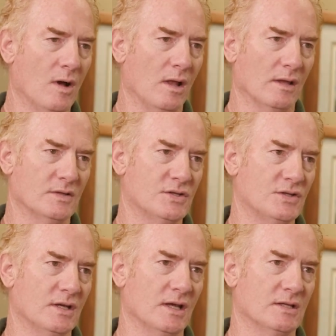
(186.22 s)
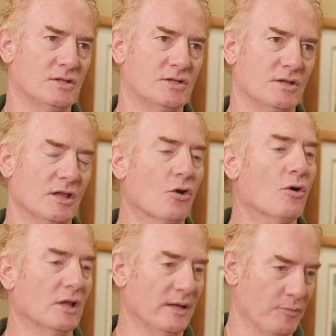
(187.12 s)
Well, it's it's
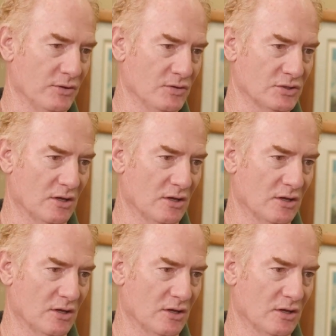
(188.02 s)
locally produced